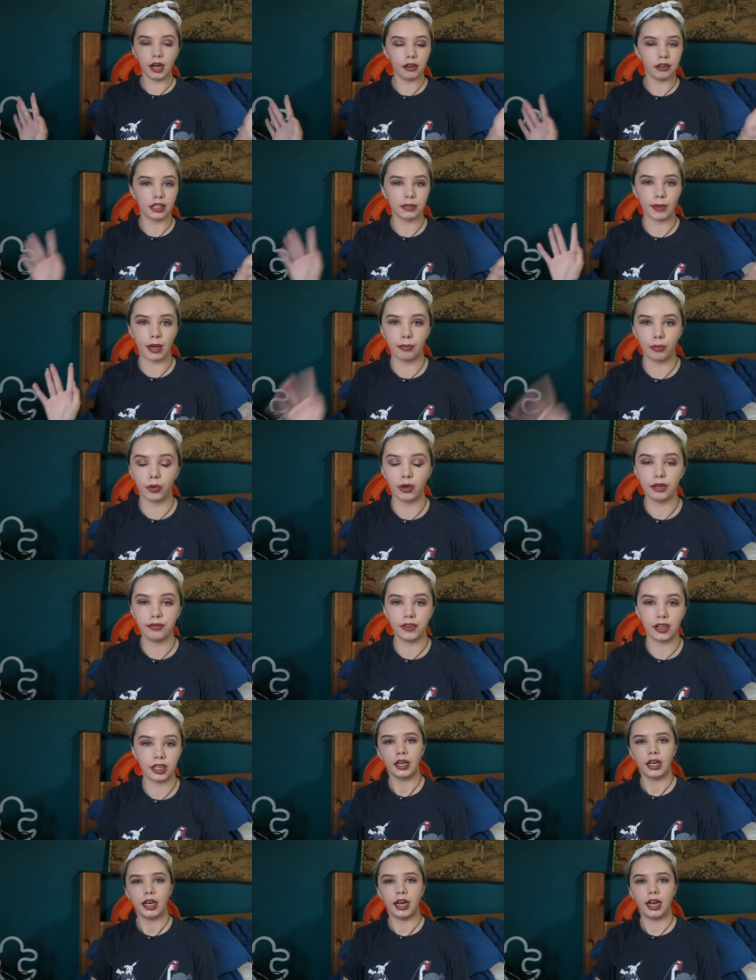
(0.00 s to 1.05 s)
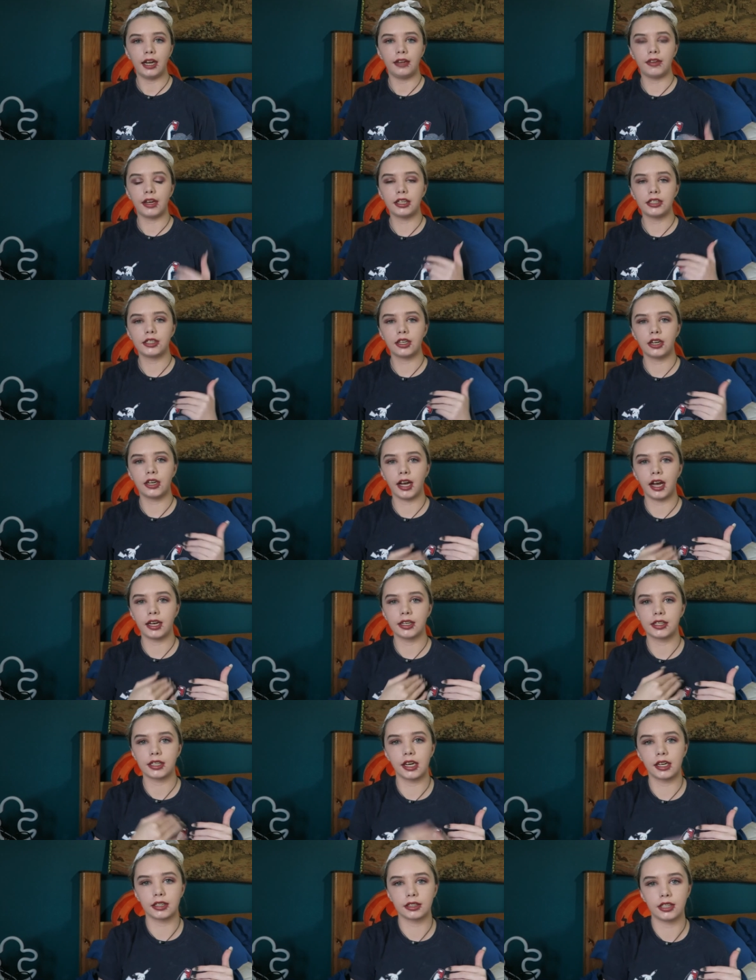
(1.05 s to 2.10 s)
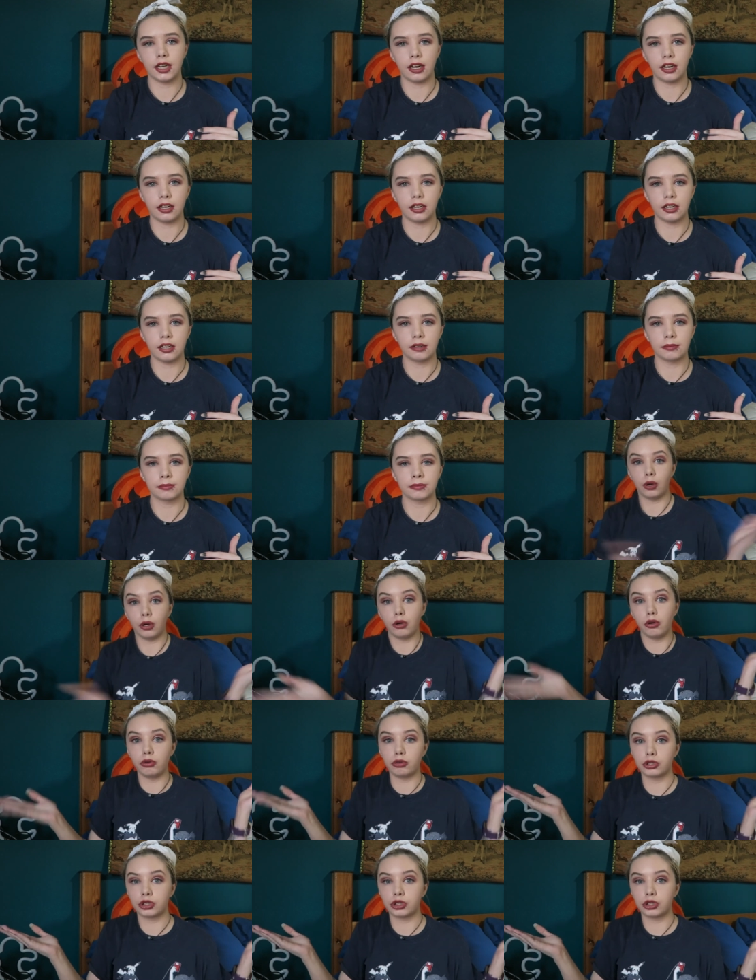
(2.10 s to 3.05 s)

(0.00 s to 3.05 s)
he's my boyfriend. And they start asking Tom, who's